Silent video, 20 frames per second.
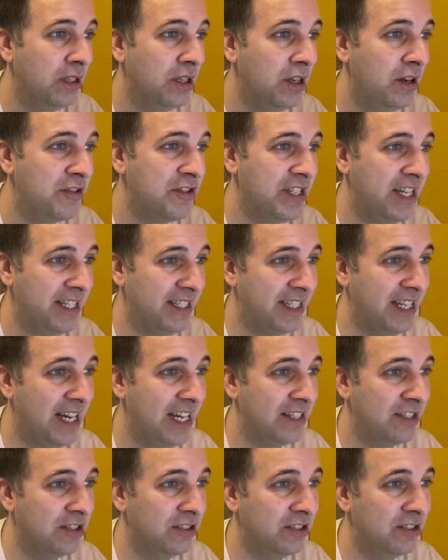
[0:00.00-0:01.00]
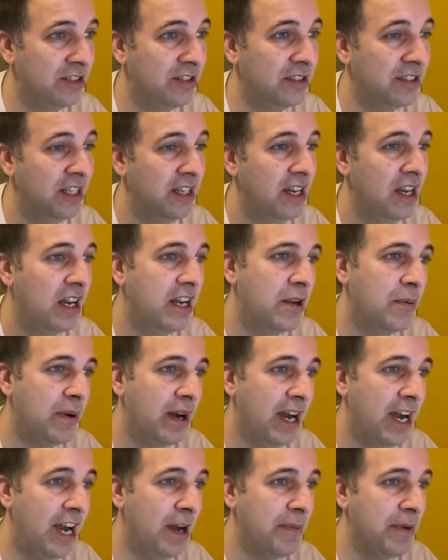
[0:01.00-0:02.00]
of test articles, and if
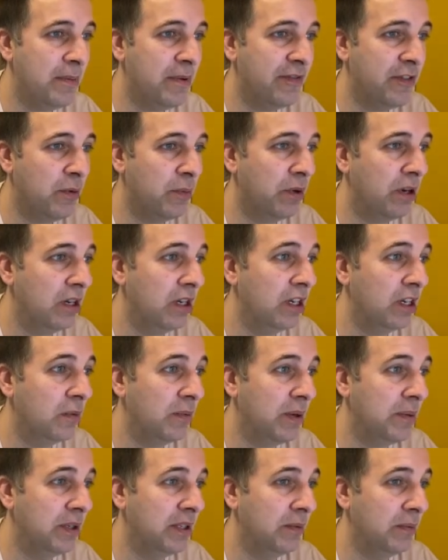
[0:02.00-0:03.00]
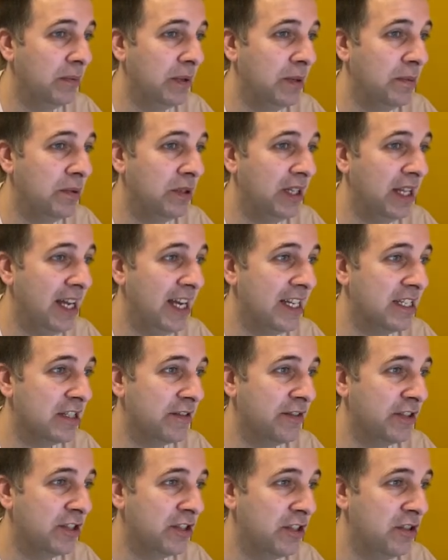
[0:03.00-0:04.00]
we're happy with the work, we will
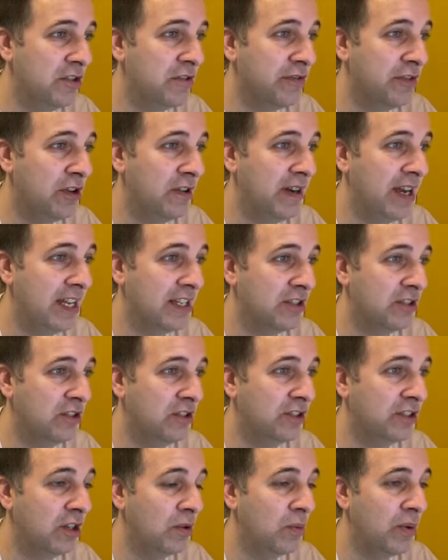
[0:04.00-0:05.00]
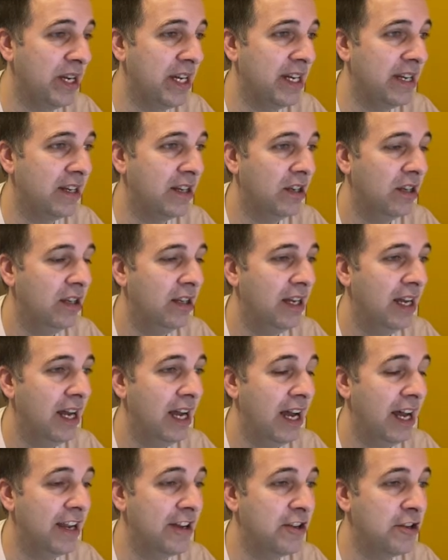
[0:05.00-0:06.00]
ask for 2 to 4 articles a week
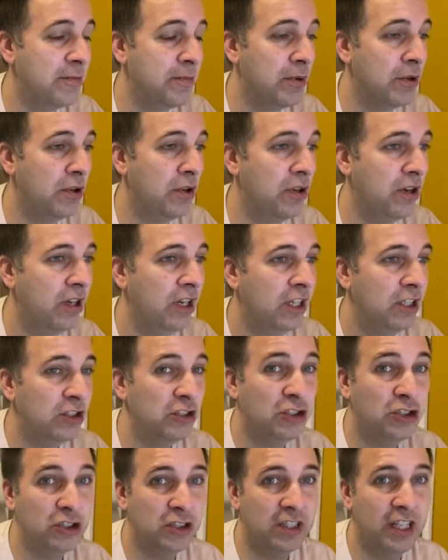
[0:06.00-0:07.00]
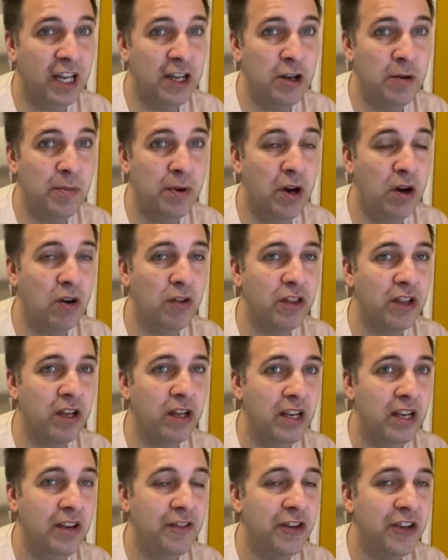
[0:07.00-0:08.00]
and more. So it's just letting them know
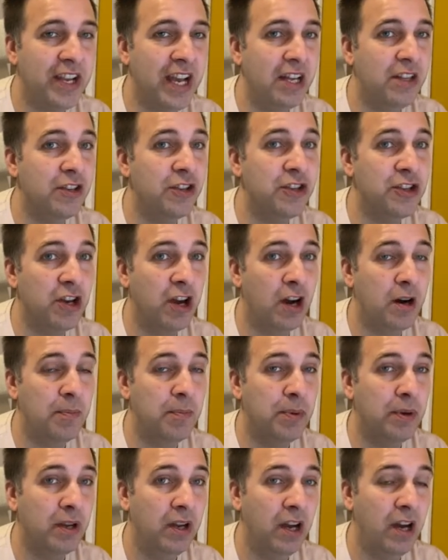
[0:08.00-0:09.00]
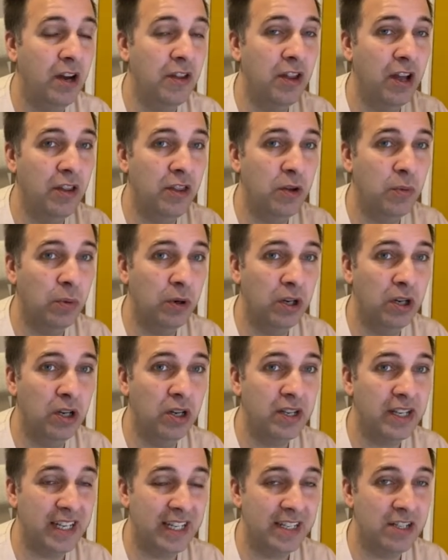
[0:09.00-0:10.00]
that if you get the job and the
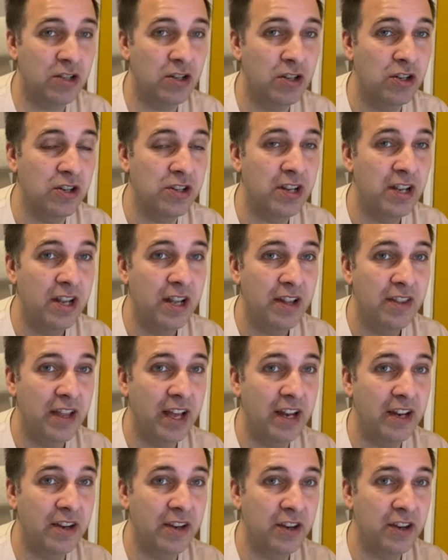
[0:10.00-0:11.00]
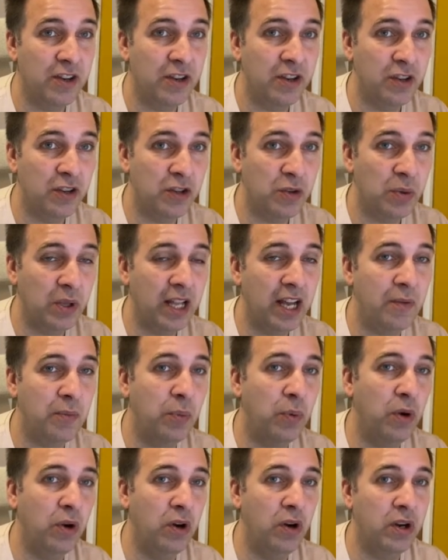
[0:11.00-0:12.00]
work is good, then you will have
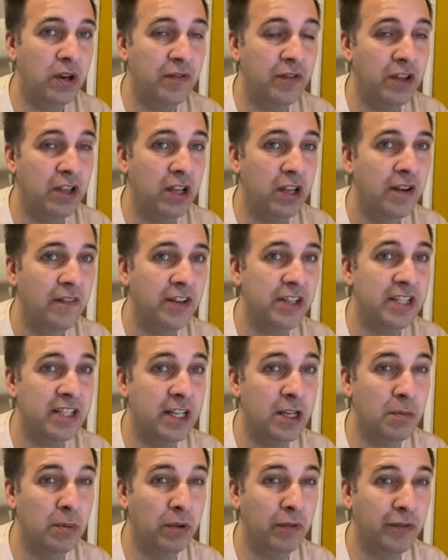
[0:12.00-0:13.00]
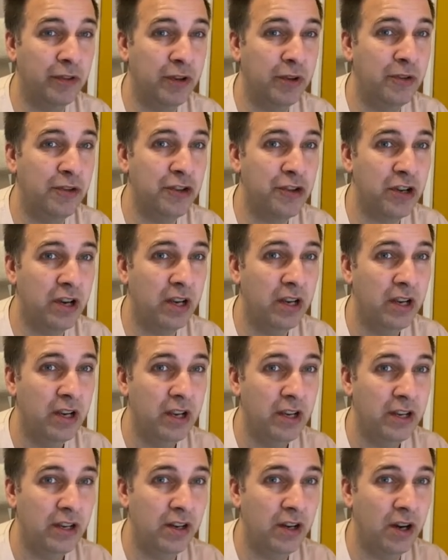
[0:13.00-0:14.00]
work for the foreseeable future.
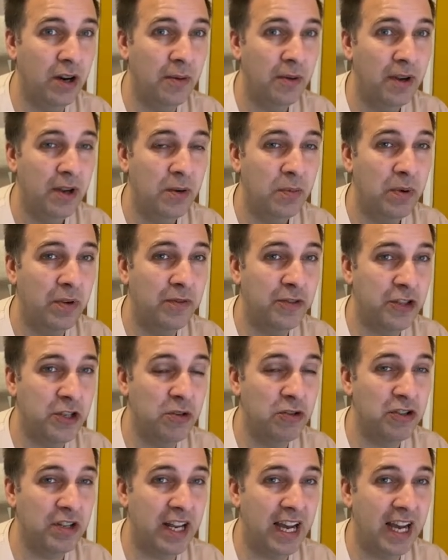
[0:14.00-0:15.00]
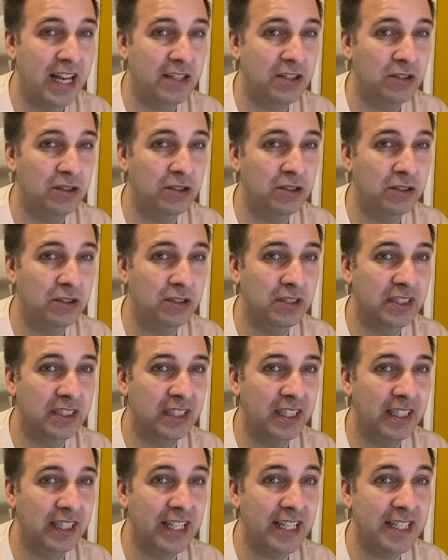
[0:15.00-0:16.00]
You know, with 200 articles, there's
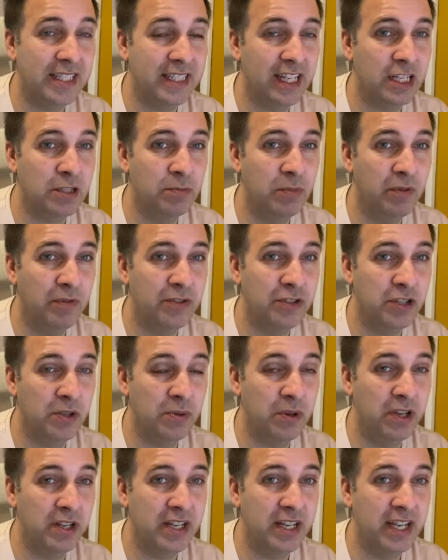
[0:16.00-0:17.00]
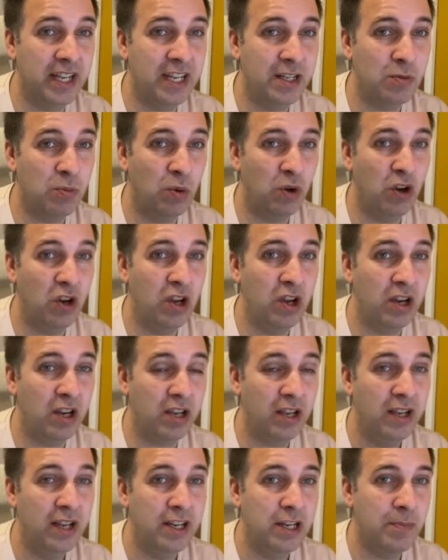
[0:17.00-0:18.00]
at least 6 months to a year's
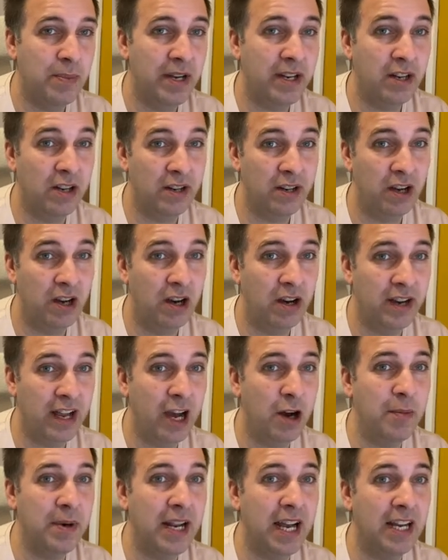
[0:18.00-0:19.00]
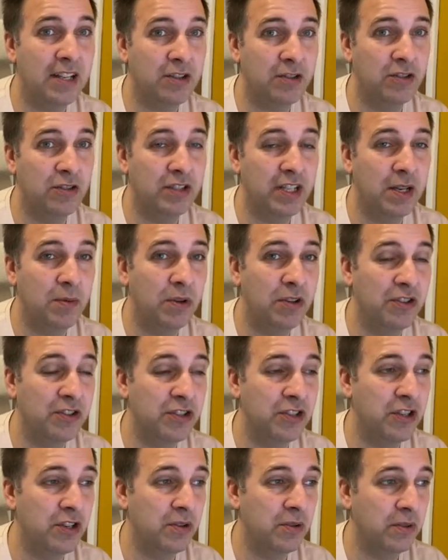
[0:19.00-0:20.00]
work, depending on how many articles they want
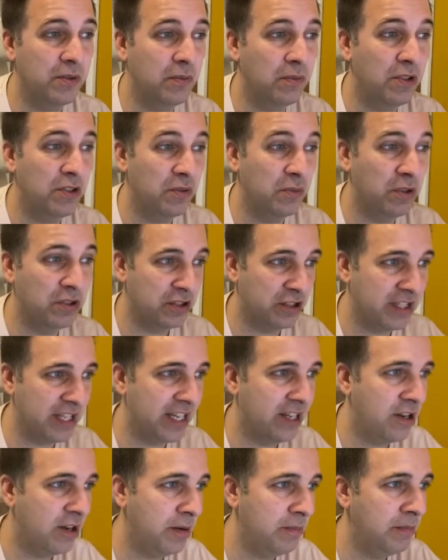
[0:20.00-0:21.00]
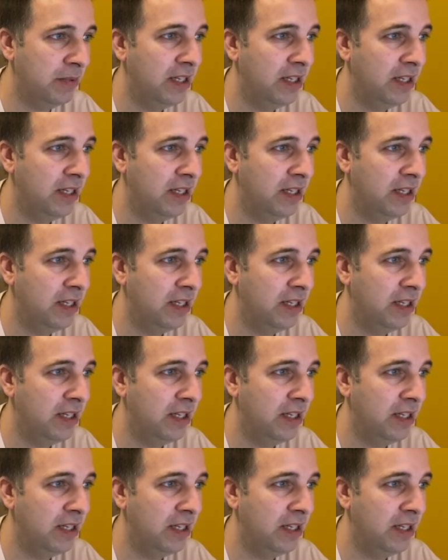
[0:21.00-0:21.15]
to take on.